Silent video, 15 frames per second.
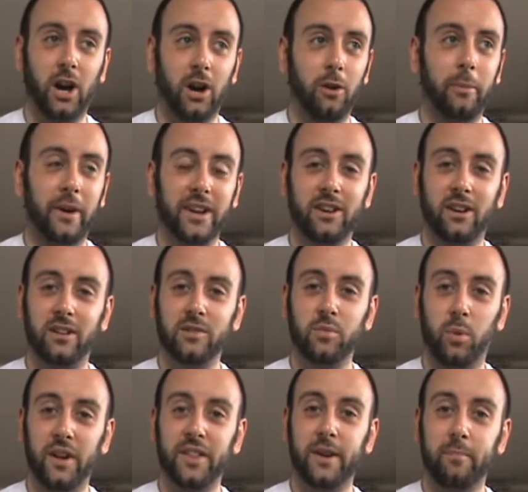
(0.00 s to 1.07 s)
oh my god,
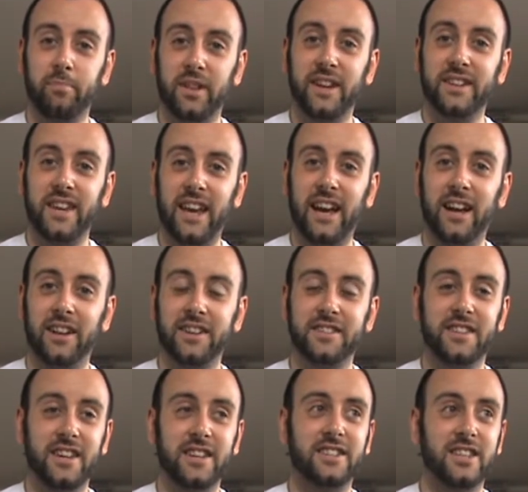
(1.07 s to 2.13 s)
what the bloody hell is
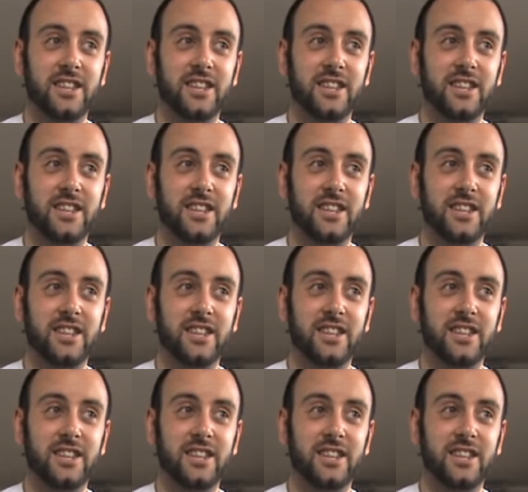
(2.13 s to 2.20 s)
this?